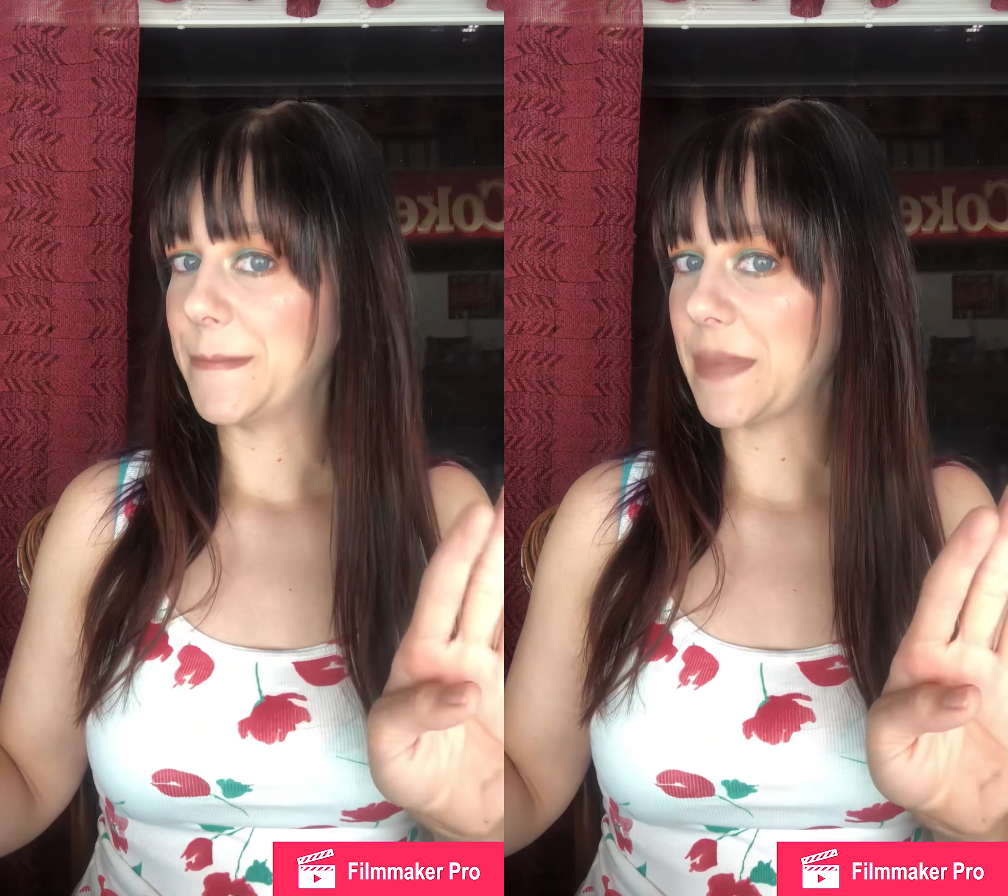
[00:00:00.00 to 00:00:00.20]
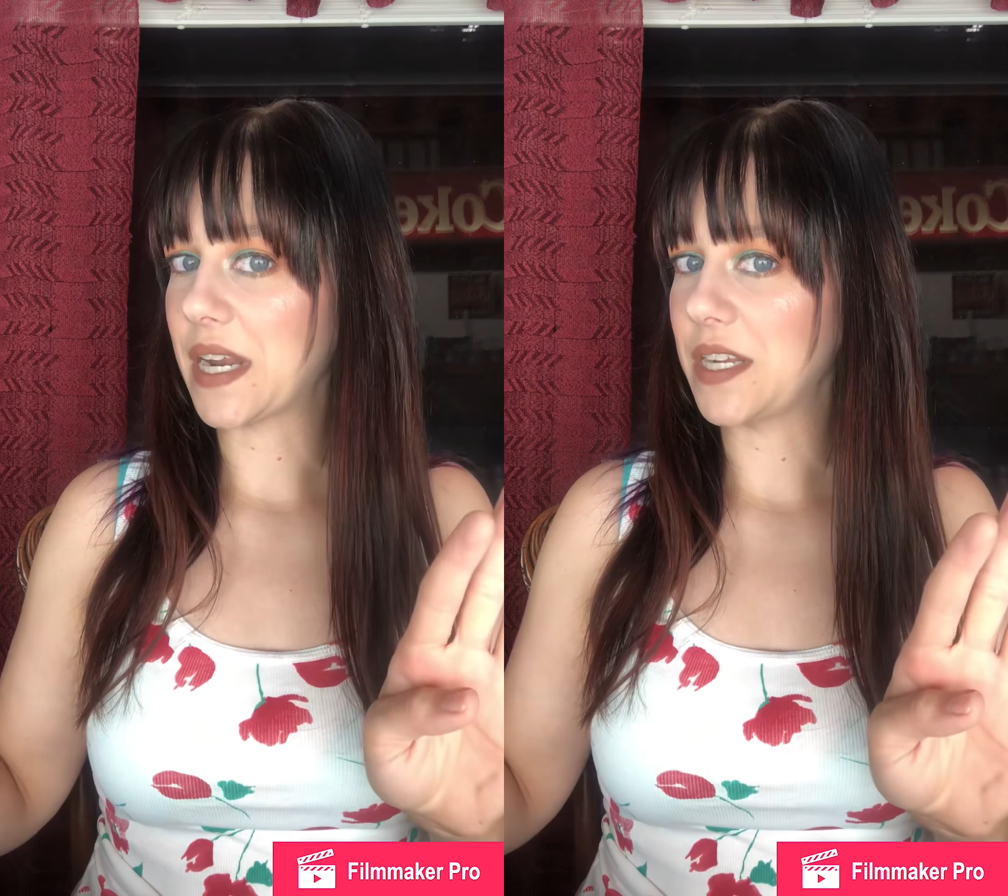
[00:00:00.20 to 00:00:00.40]

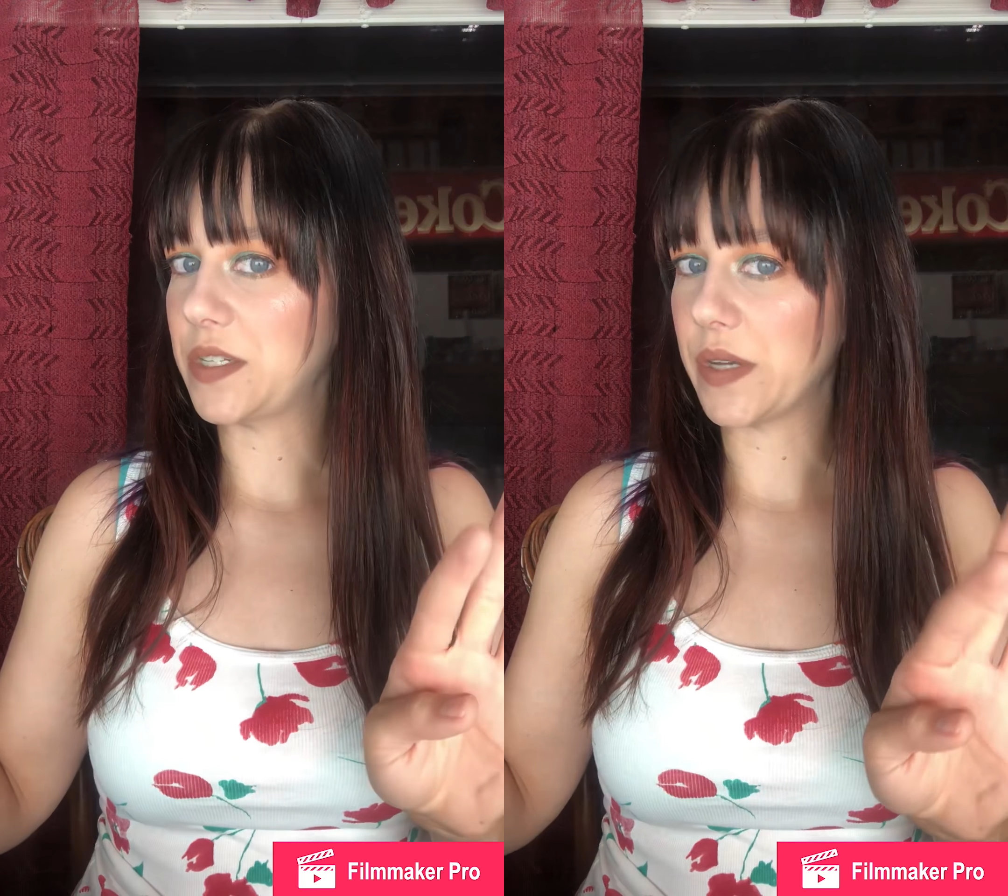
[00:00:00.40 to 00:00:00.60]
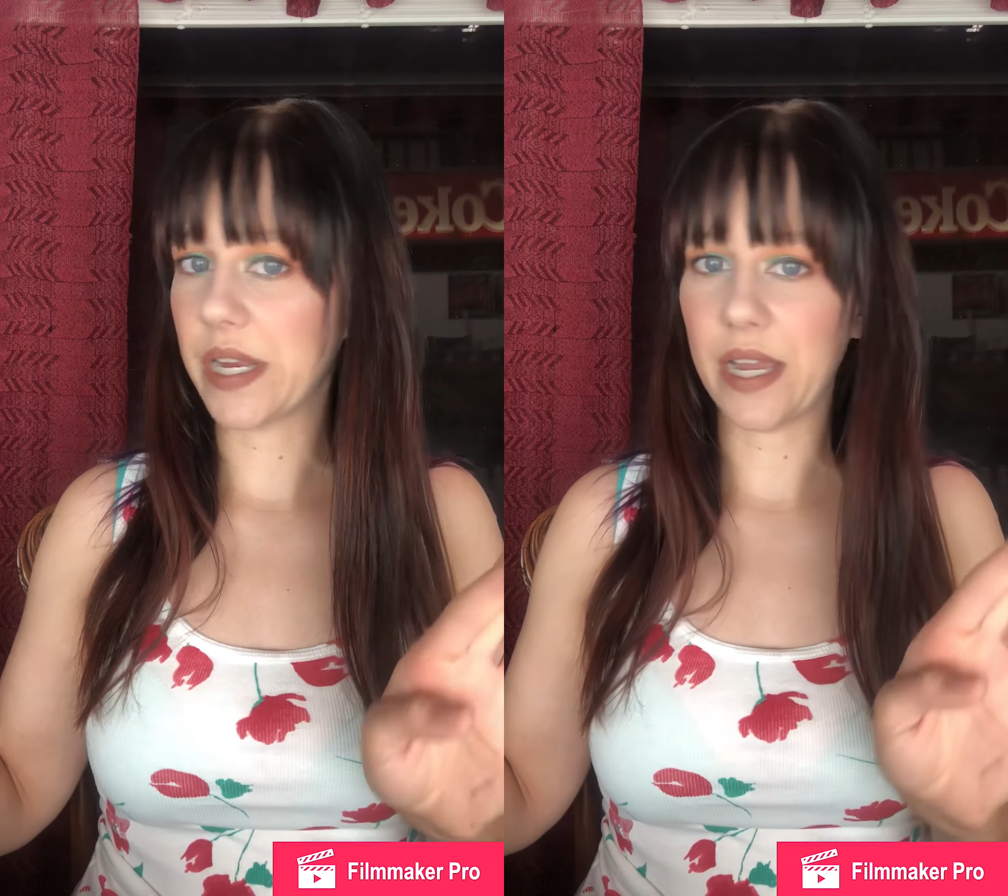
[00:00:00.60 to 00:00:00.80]
but I
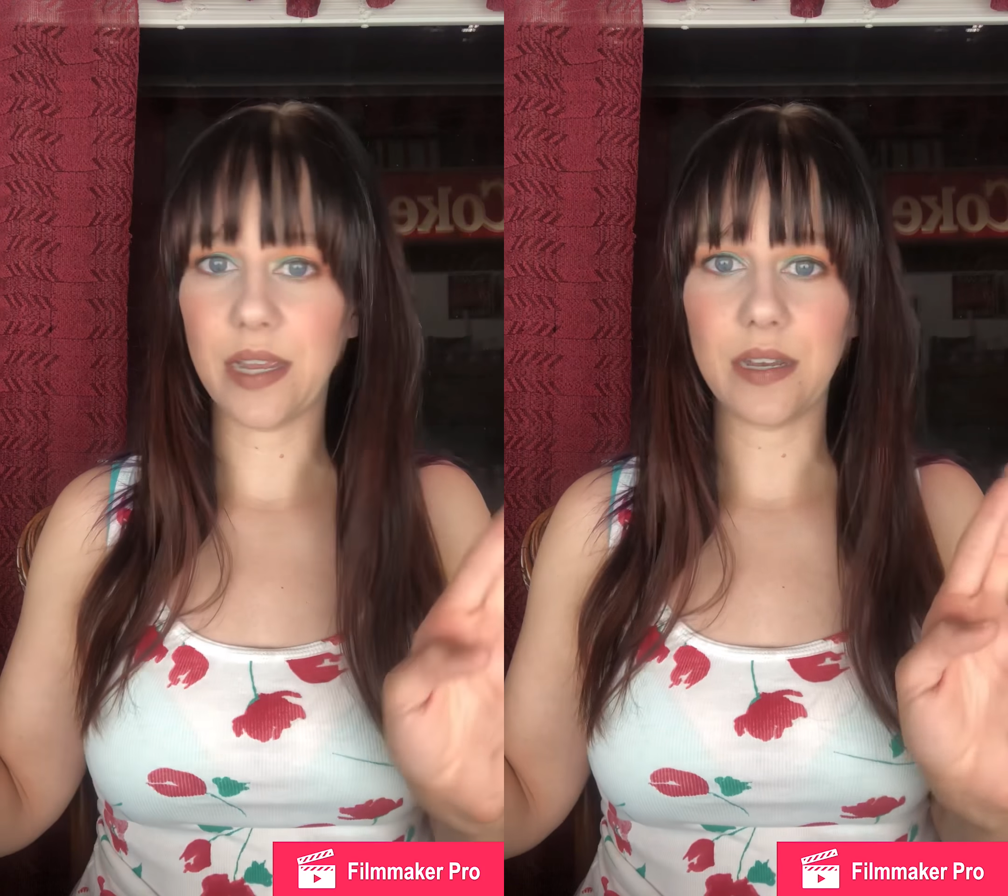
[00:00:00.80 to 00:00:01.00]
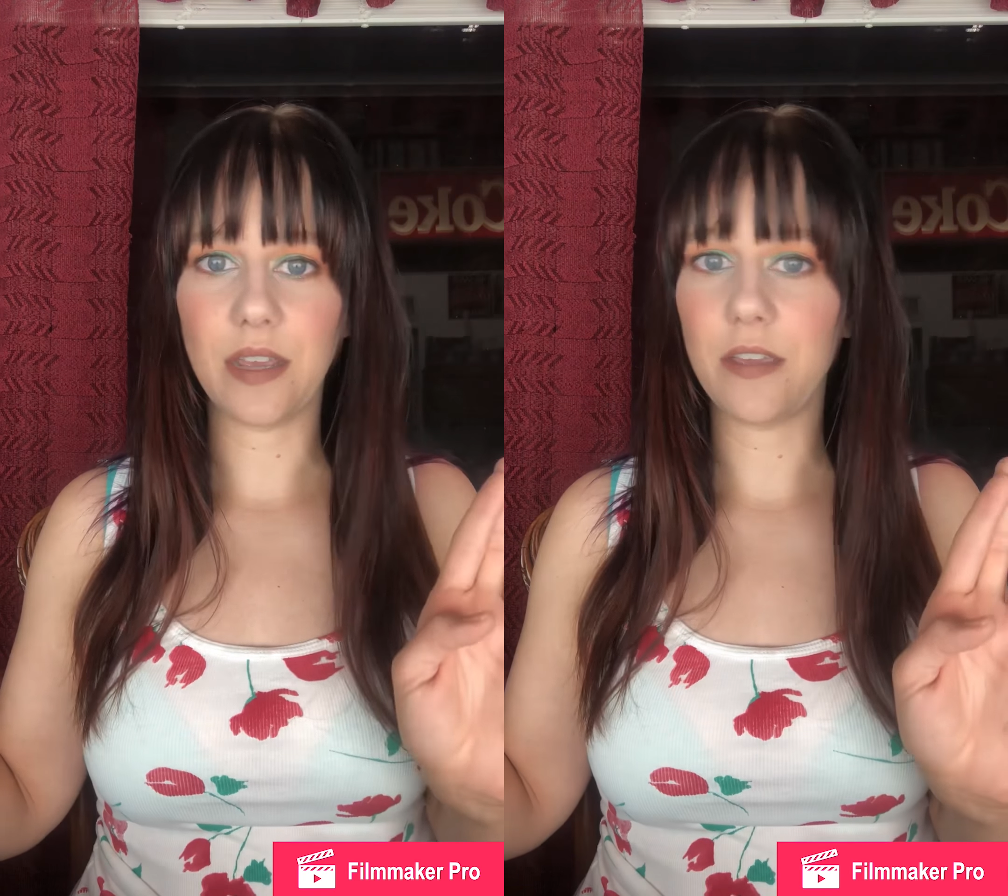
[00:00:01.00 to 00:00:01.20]
do get
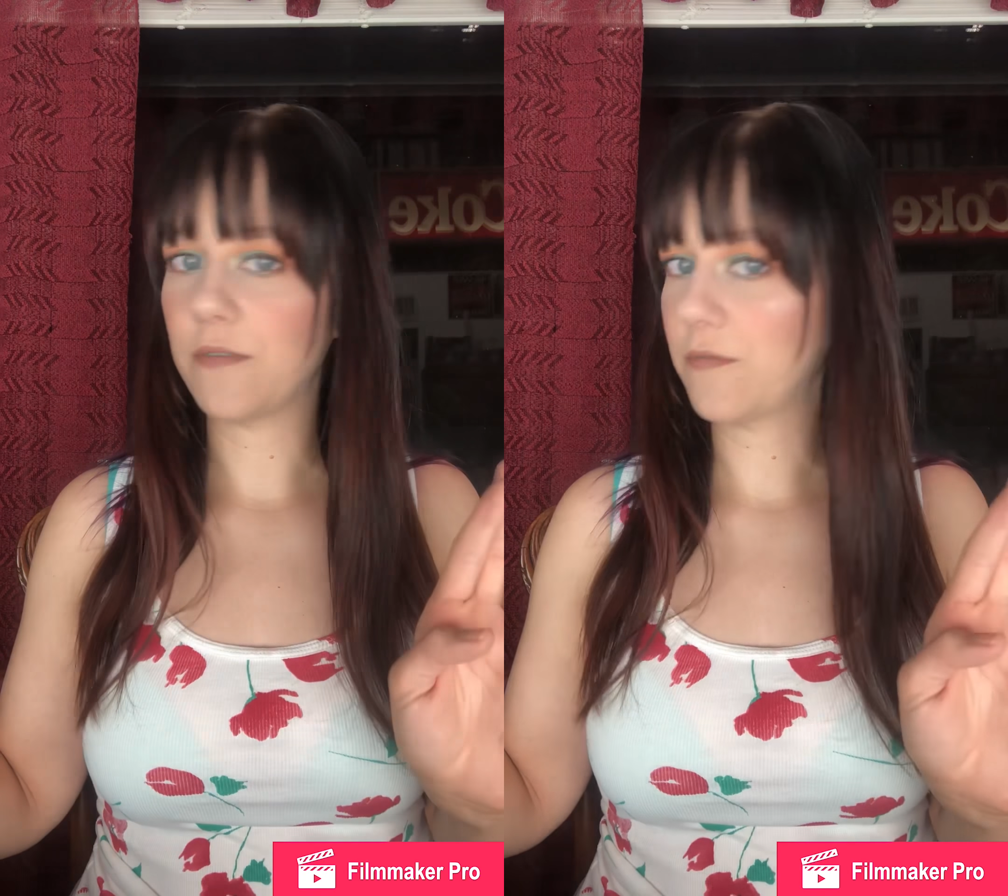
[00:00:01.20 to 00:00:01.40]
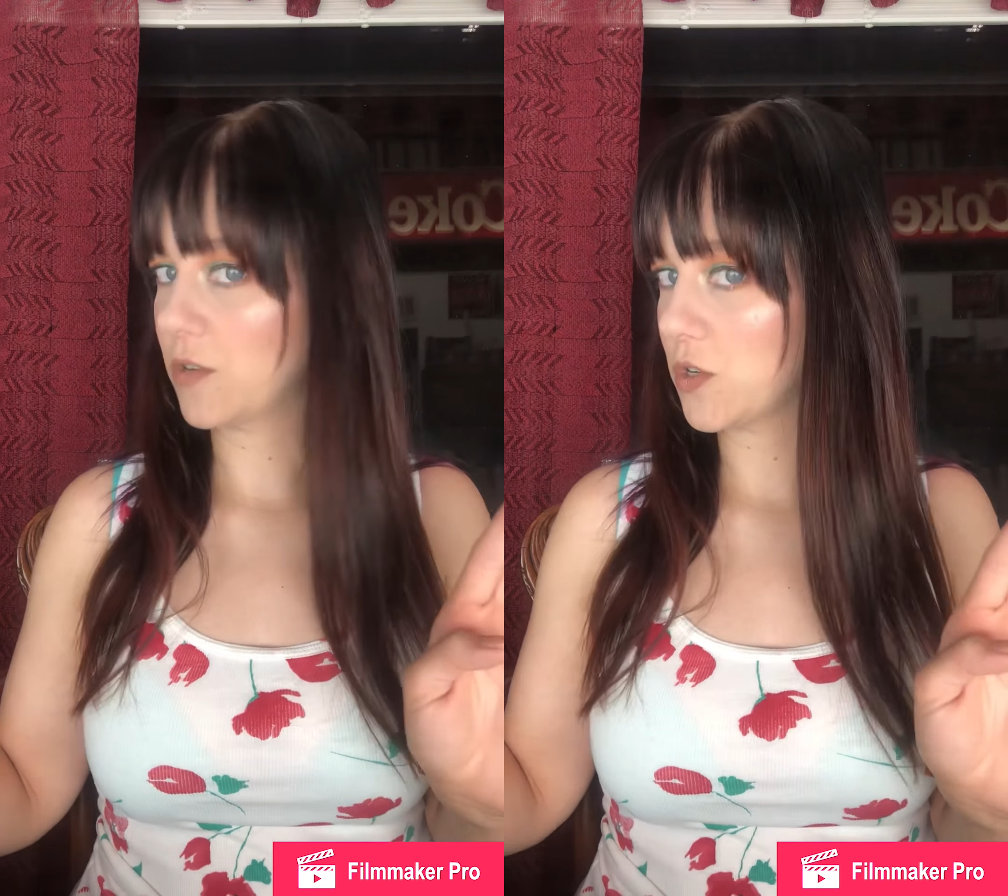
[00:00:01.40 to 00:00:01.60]
acne for